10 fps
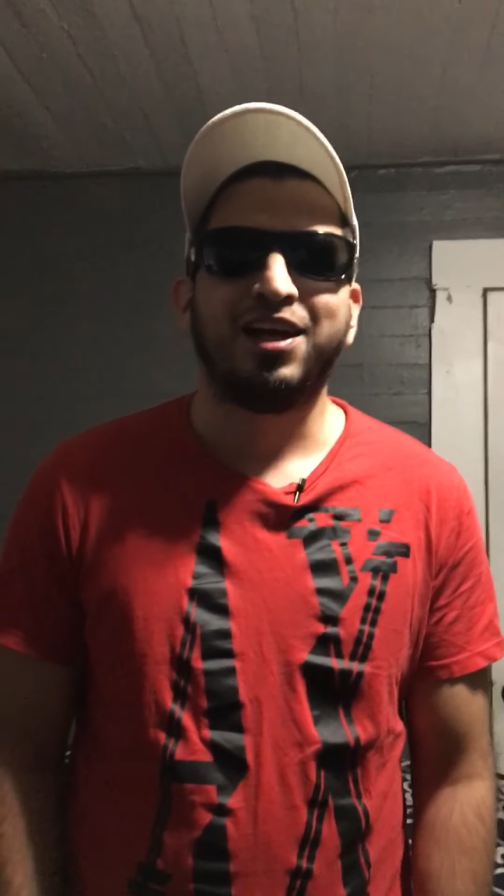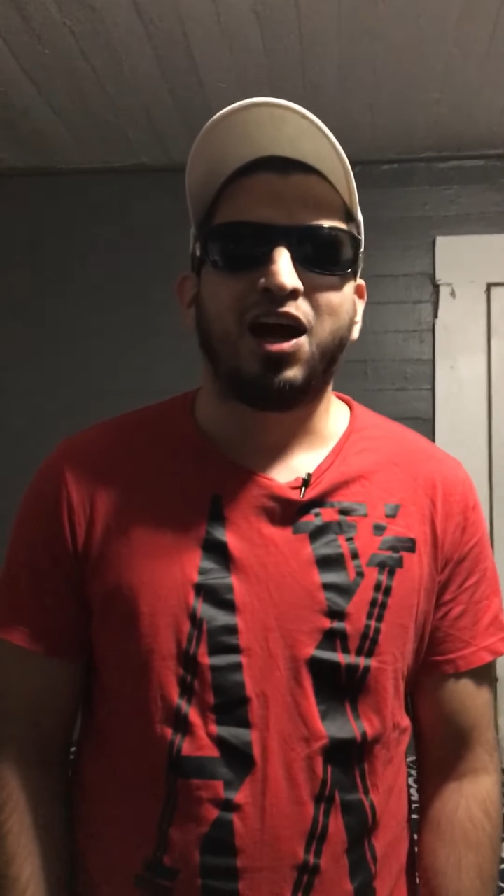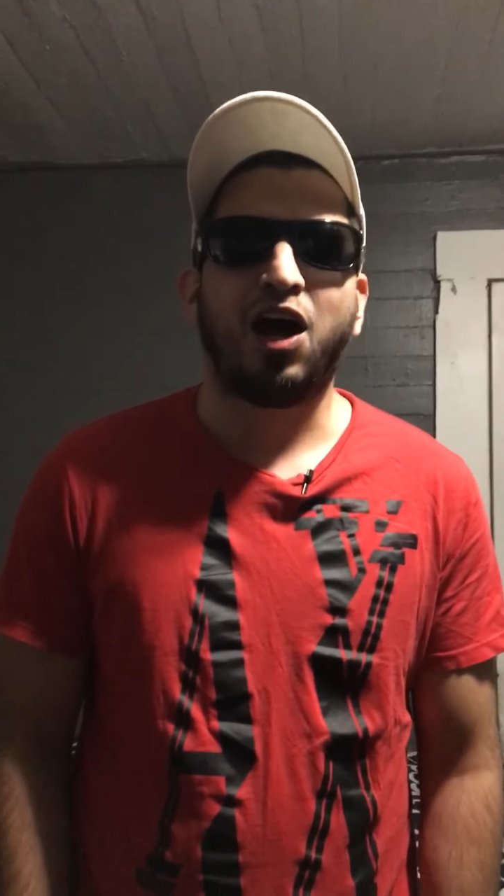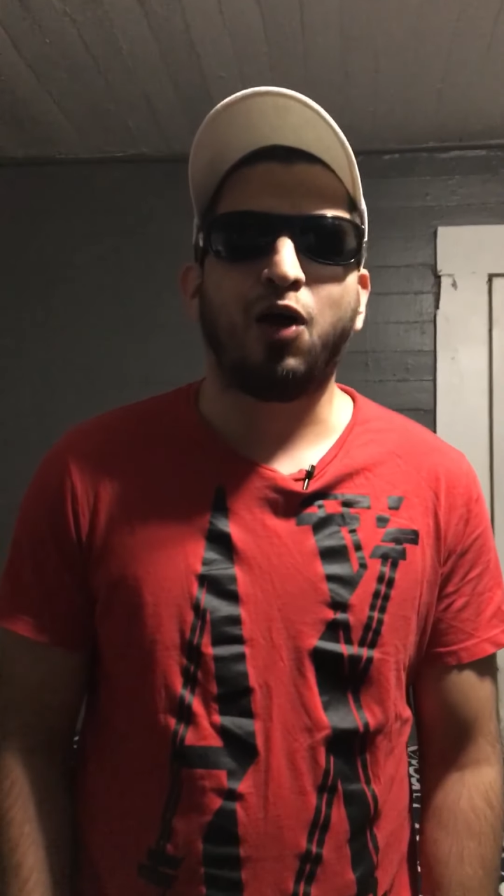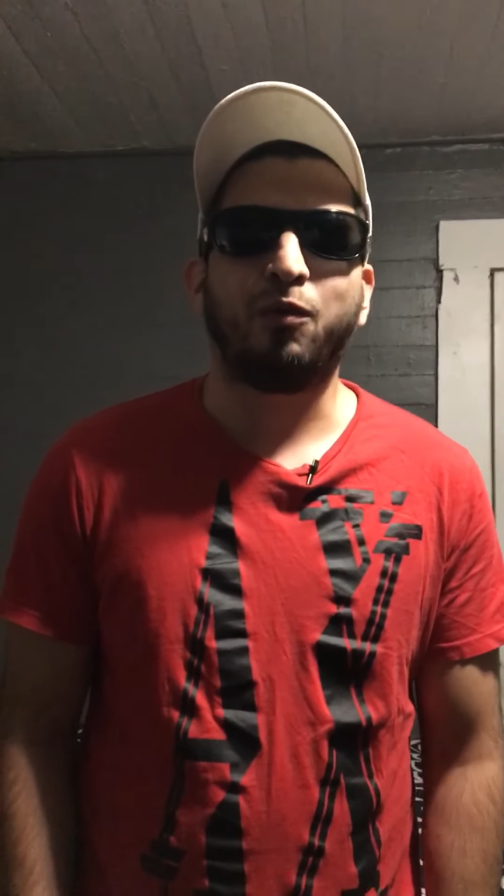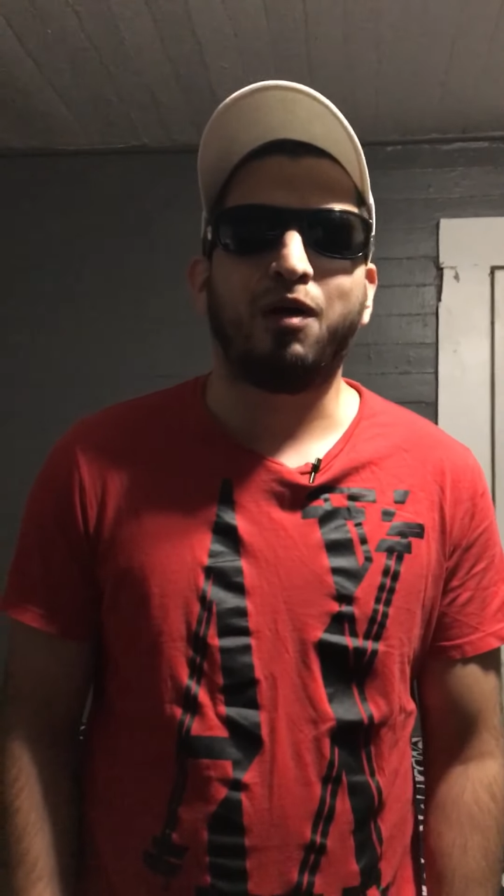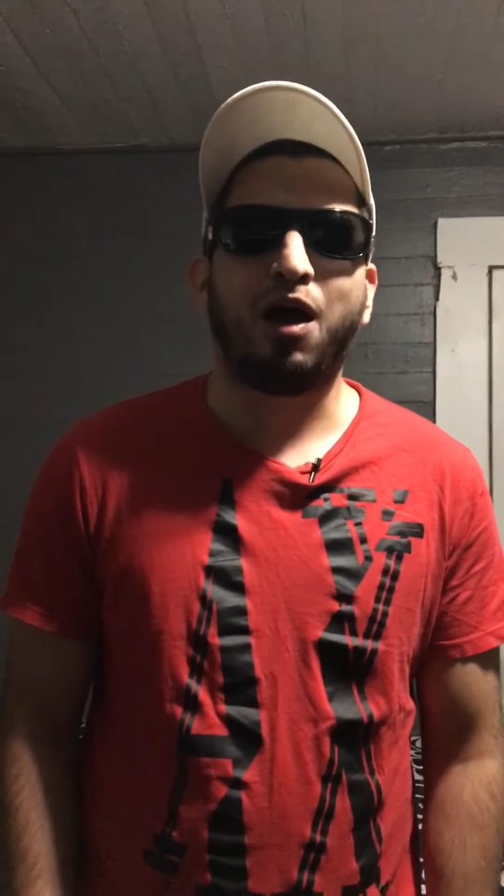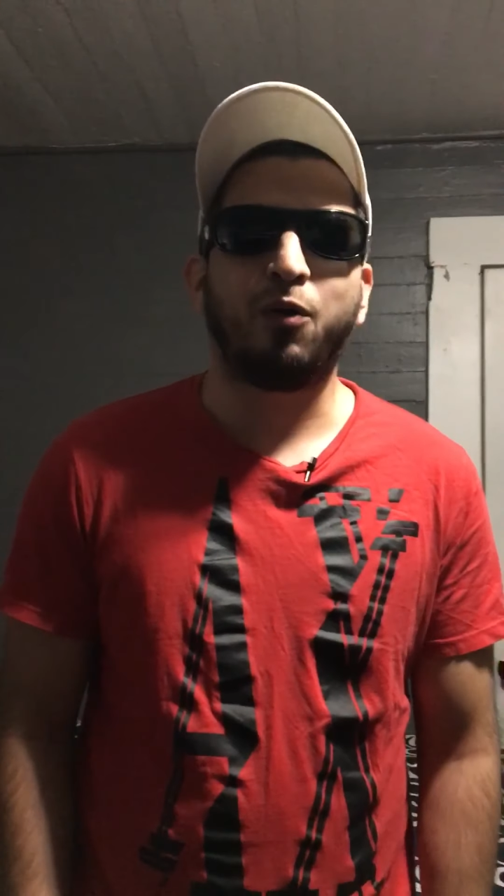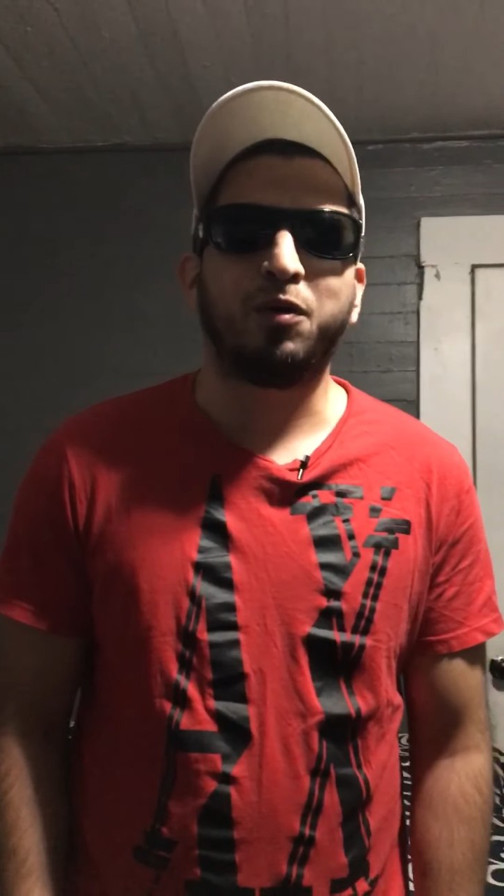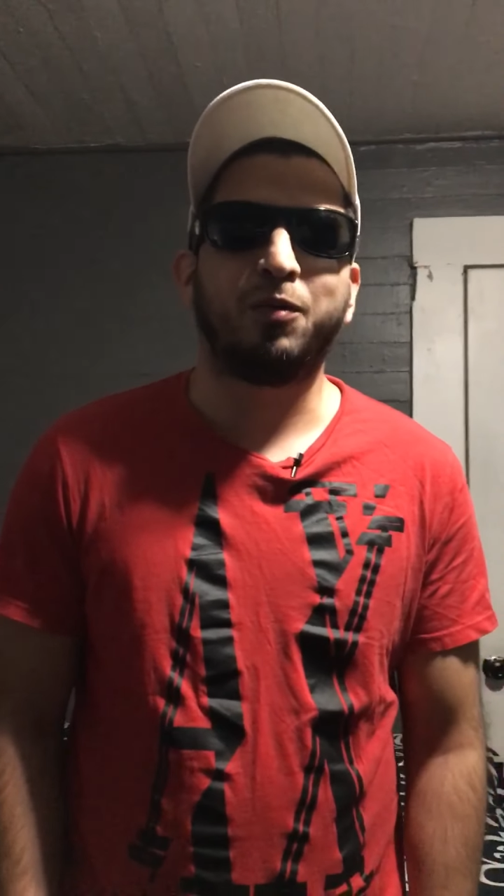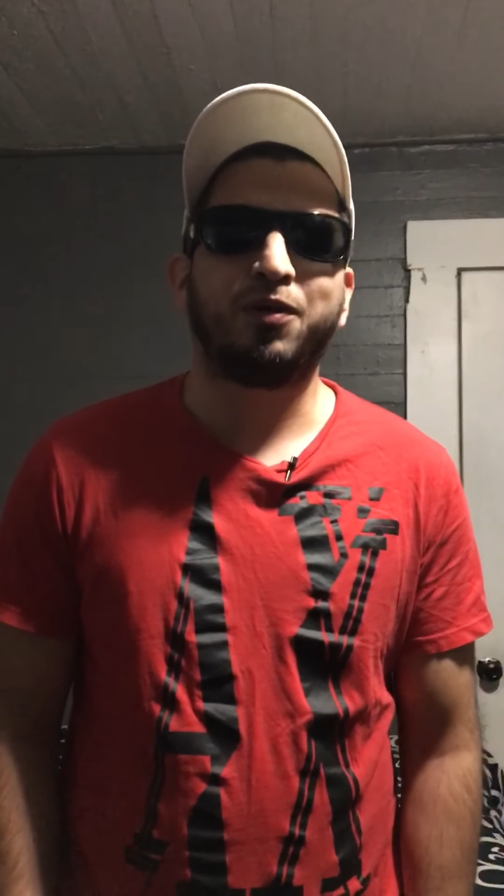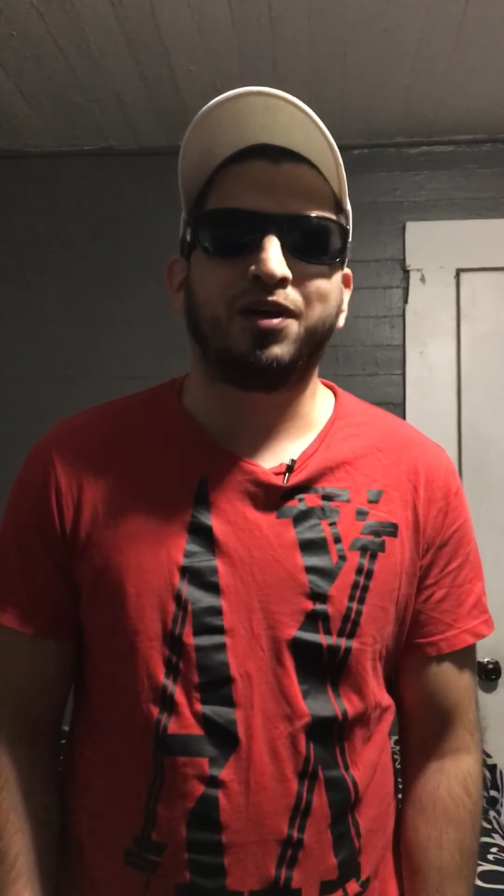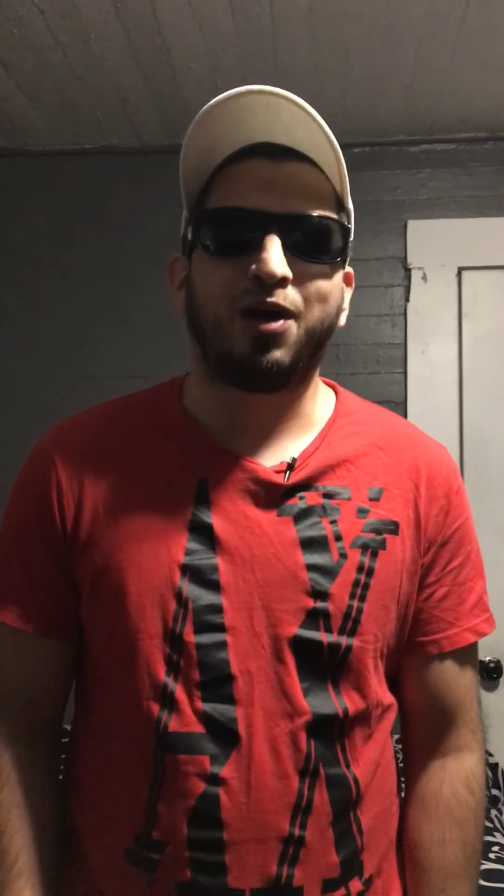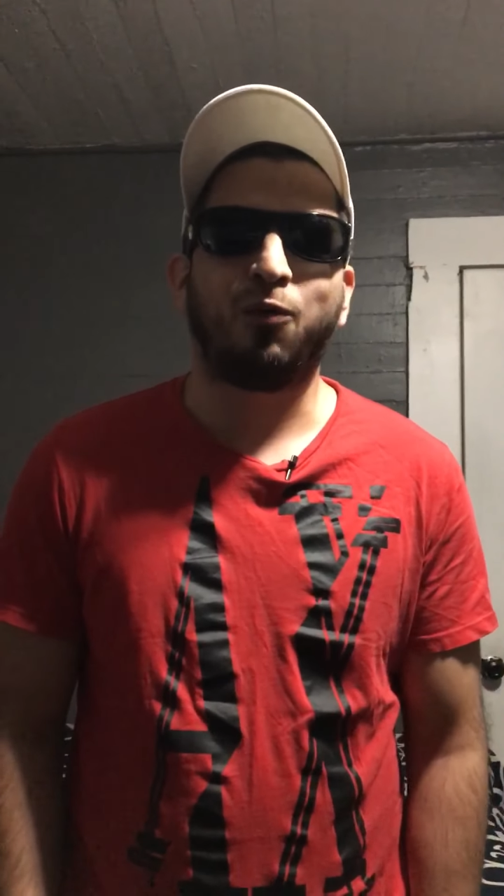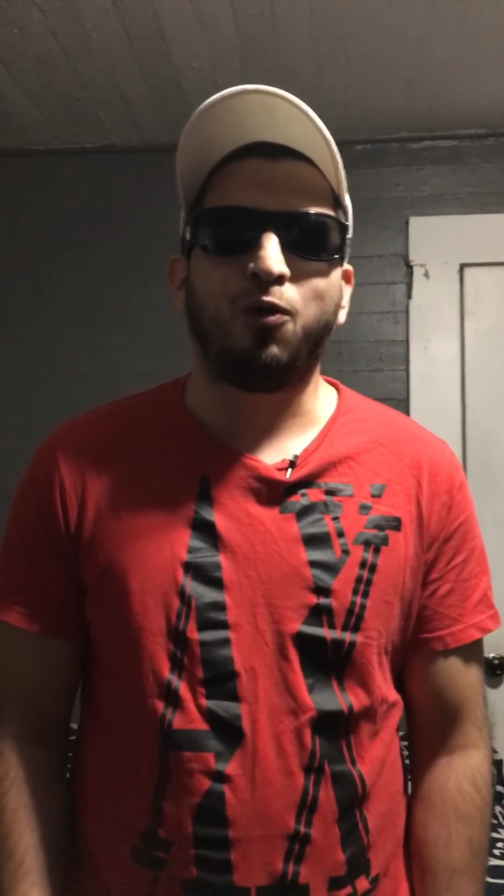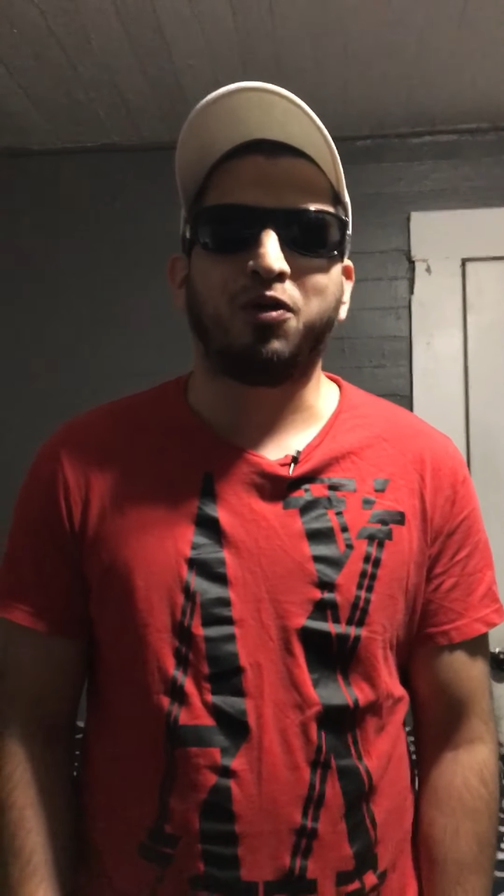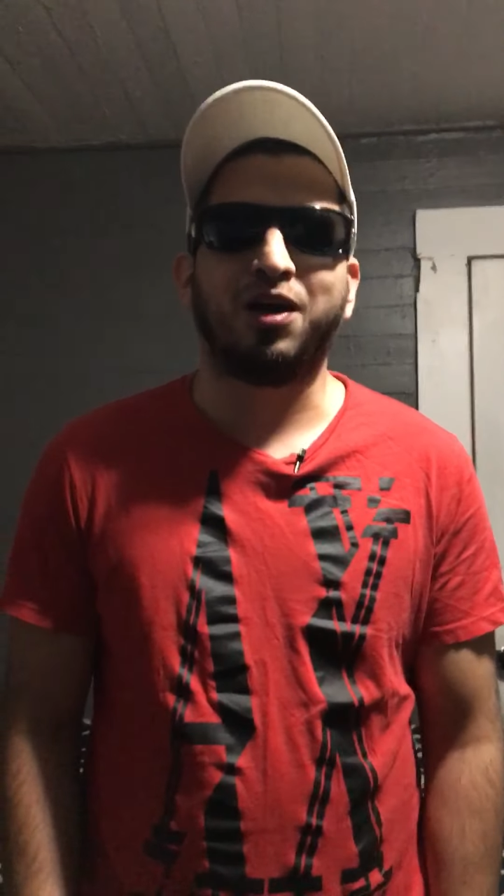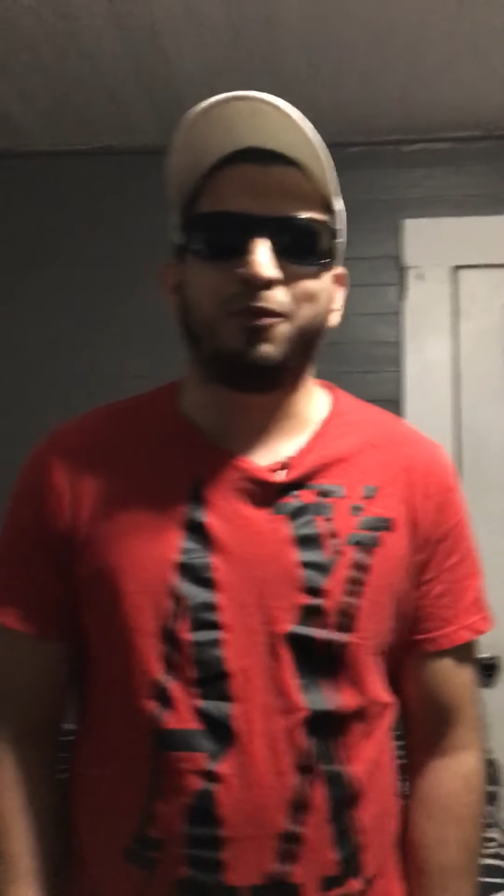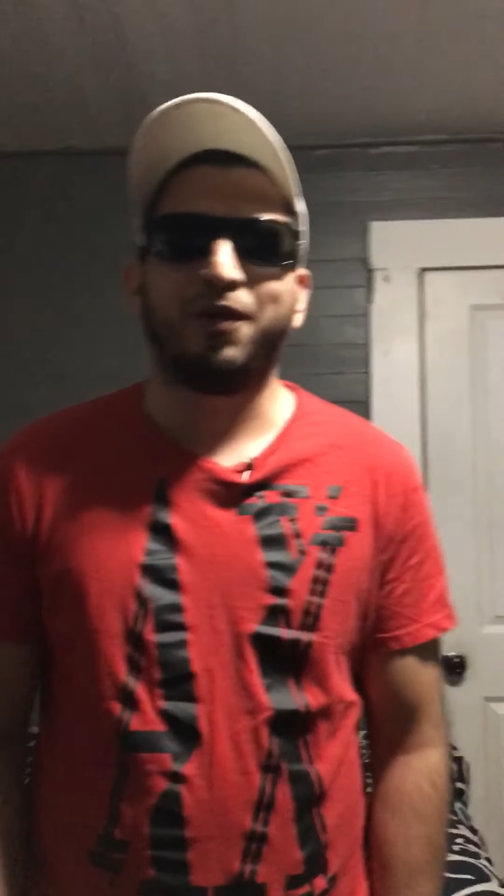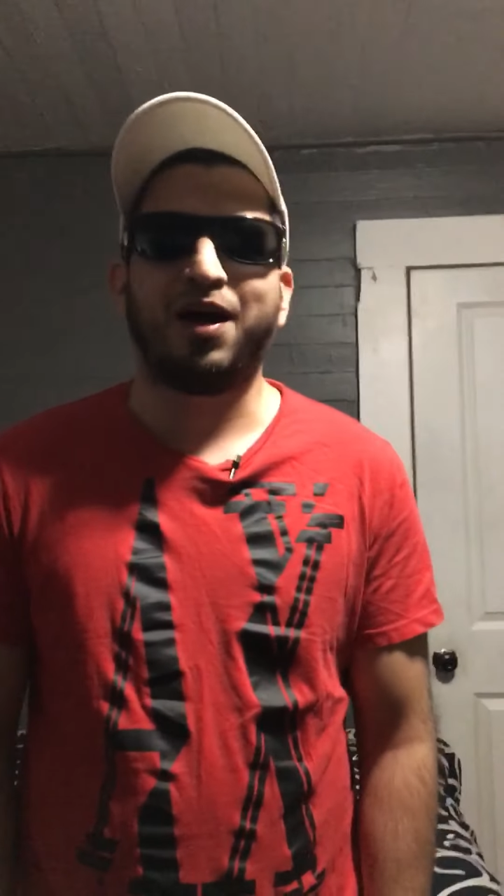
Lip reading: I remember I woke up,